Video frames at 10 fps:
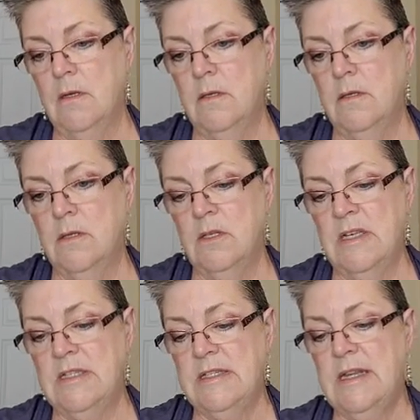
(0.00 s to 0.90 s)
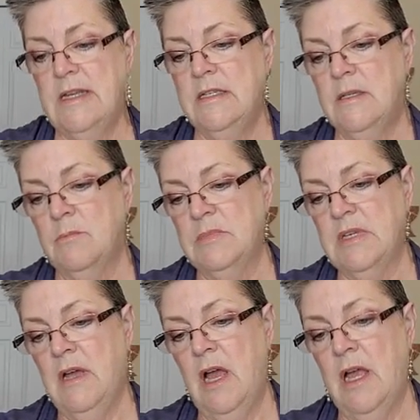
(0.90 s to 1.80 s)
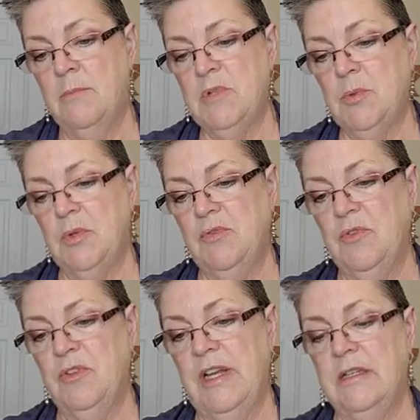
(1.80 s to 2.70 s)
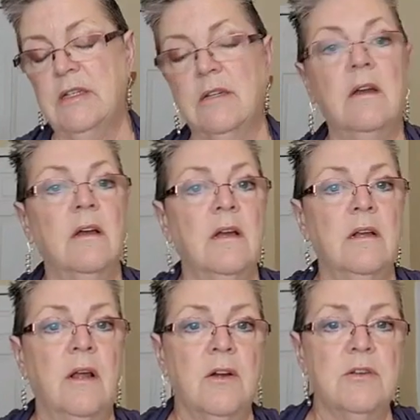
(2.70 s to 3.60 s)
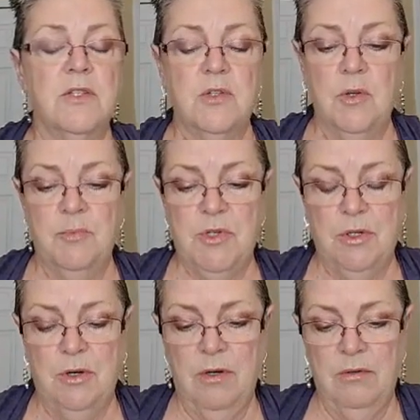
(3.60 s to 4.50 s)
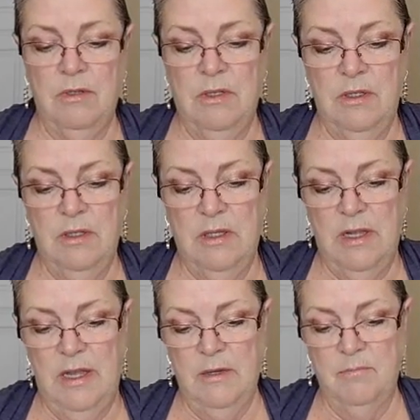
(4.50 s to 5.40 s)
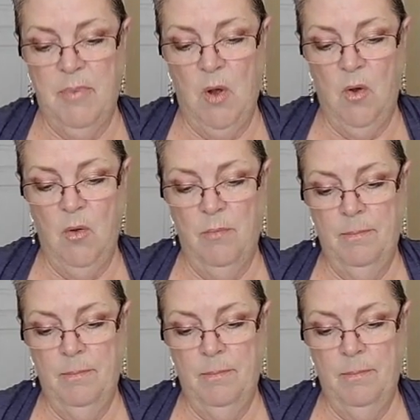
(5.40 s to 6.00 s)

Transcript: So let's take some time to reflect on our scripture and poem.